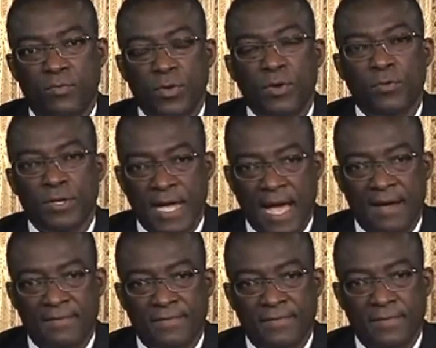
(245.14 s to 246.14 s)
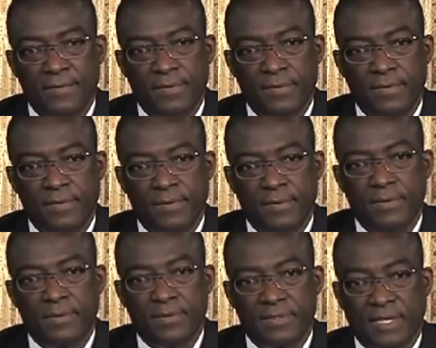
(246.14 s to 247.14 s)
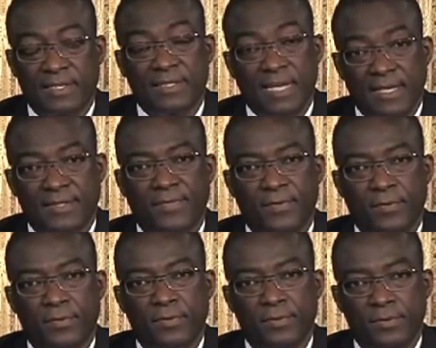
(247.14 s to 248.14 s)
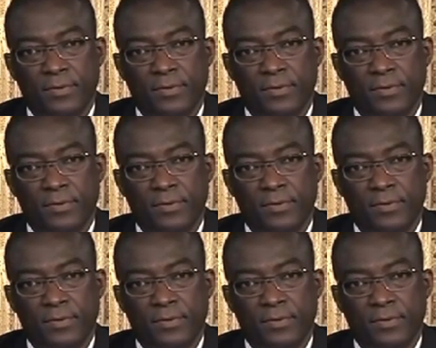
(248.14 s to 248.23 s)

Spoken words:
we would have successful